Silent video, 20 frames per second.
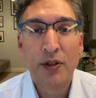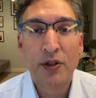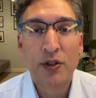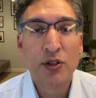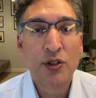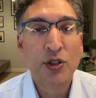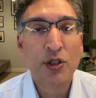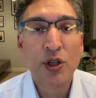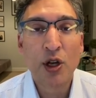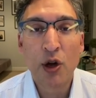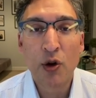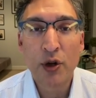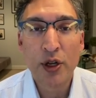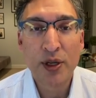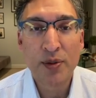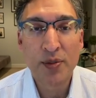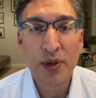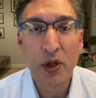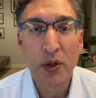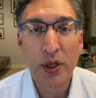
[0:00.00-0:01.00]
There's no
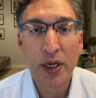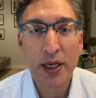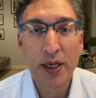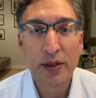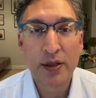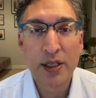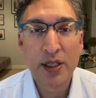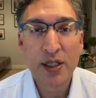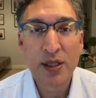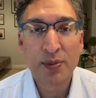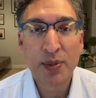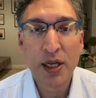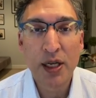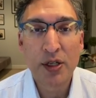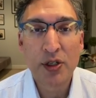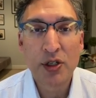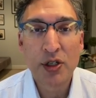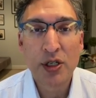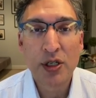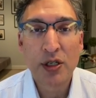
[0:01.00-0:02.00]
humility in this
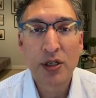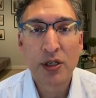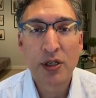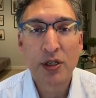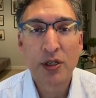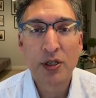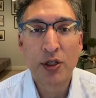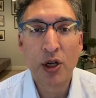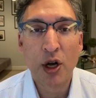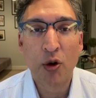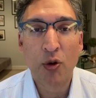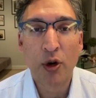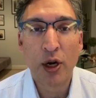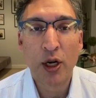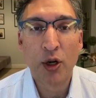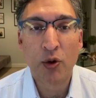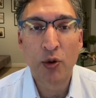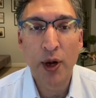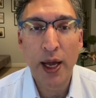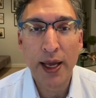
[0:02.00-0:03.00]
speech, no
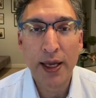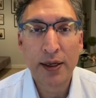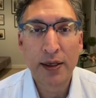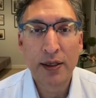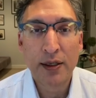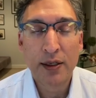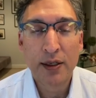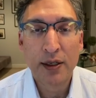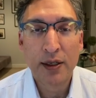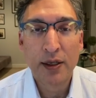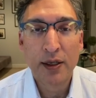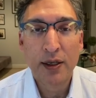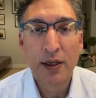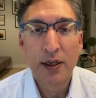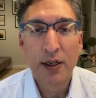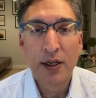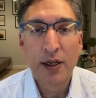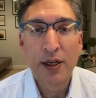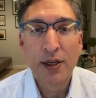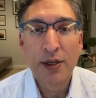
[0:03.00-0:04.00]
regret,
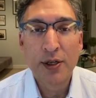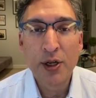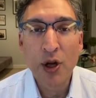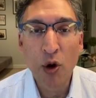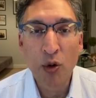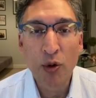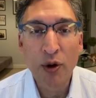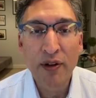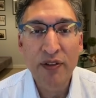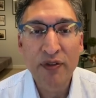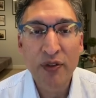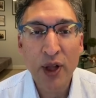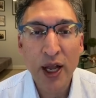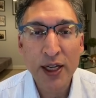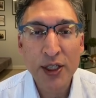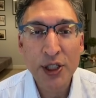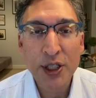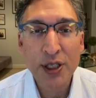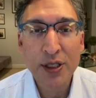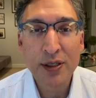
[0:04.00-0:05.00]
no
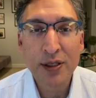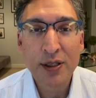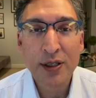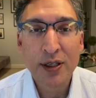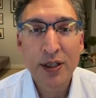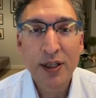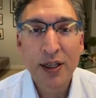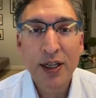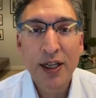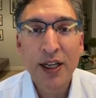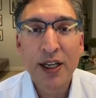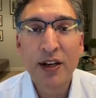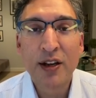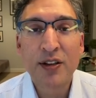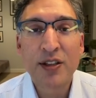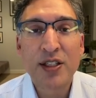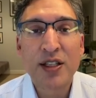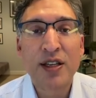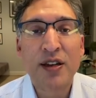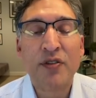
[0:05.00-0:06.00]
reflection. He
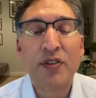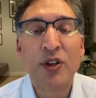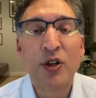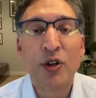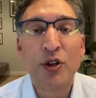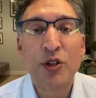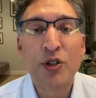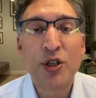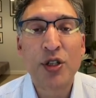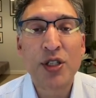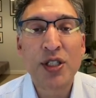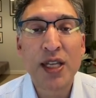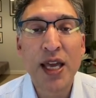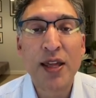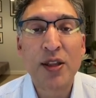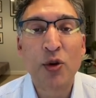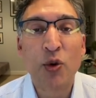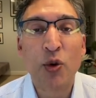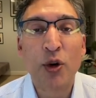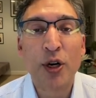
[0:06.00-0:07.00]
doesn't even
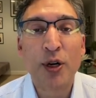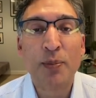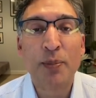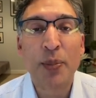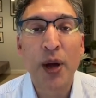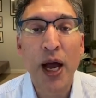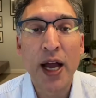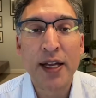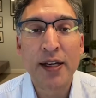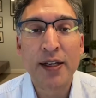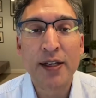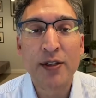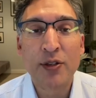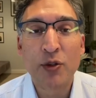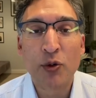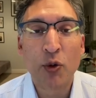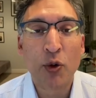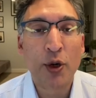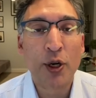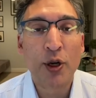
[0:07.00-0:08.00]
say the word
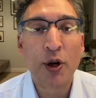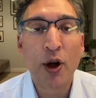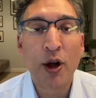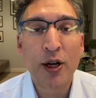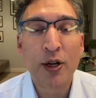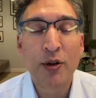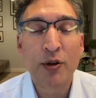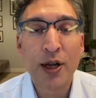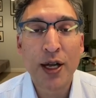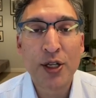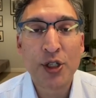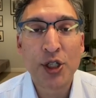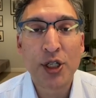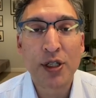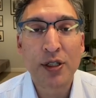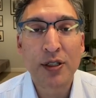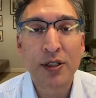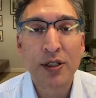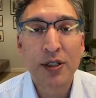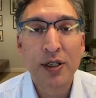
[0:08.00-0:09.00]
Biden or
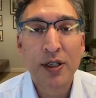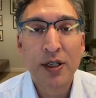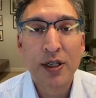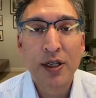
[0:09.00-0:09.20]
inauguration.